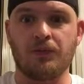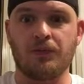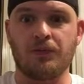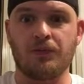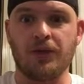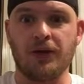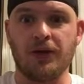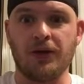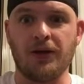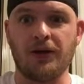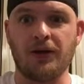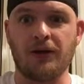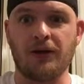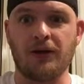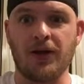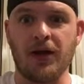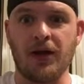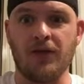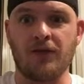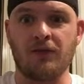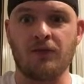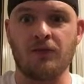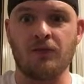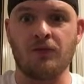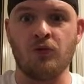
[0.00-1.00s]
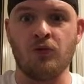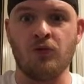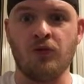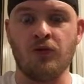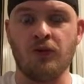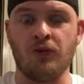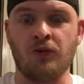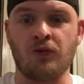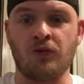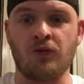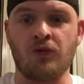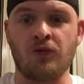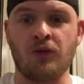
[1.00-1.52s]
But as the movie
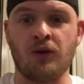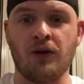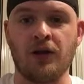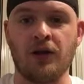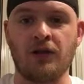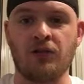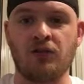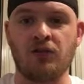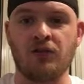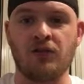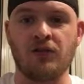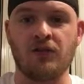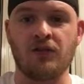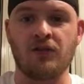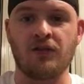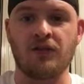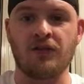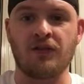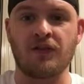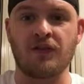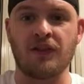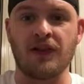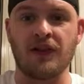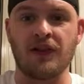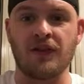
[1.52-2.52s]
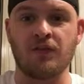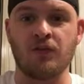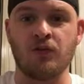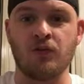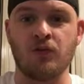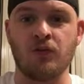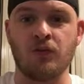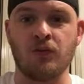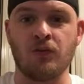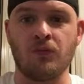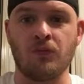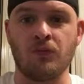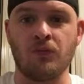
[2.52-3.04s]
goes on, she starts letting
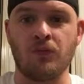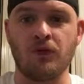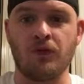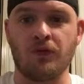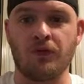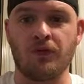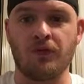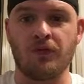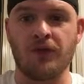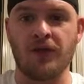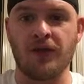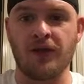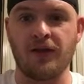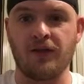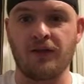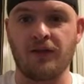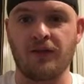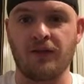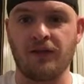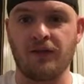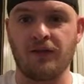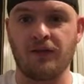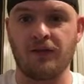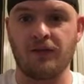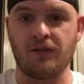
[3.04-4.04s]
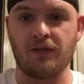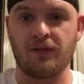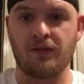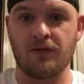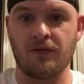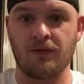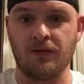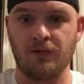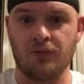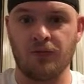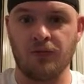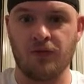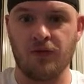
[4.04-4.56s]
more and more things that
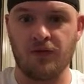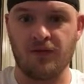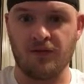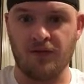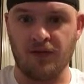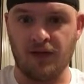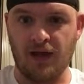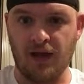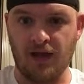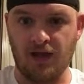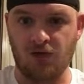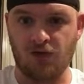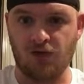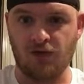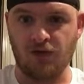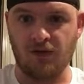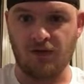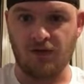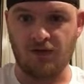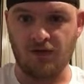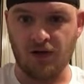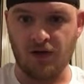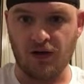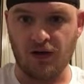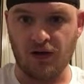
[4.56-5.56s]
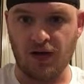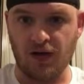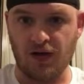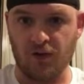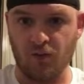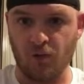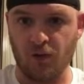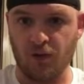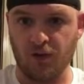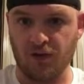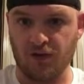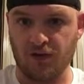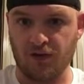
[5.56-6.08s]
the priest actually saw
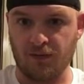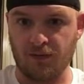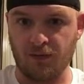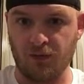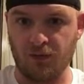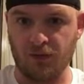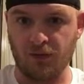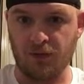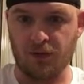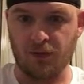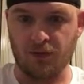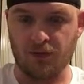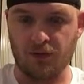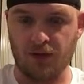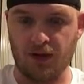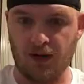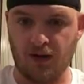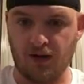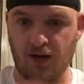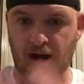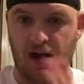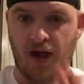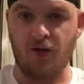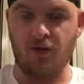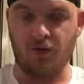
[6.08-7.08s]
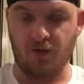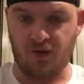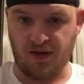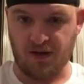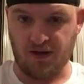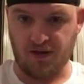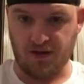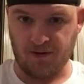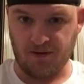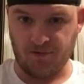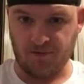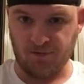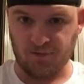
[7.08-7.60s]
and wants to put out
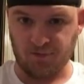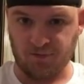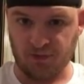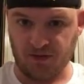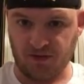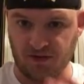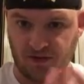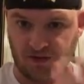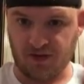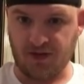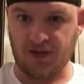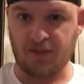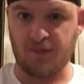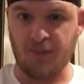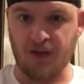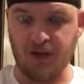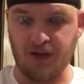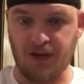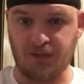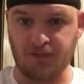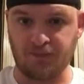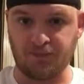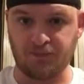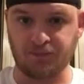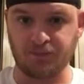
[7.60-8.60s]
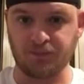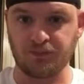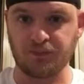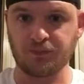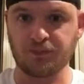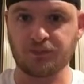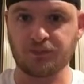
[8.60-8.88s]
there slip in.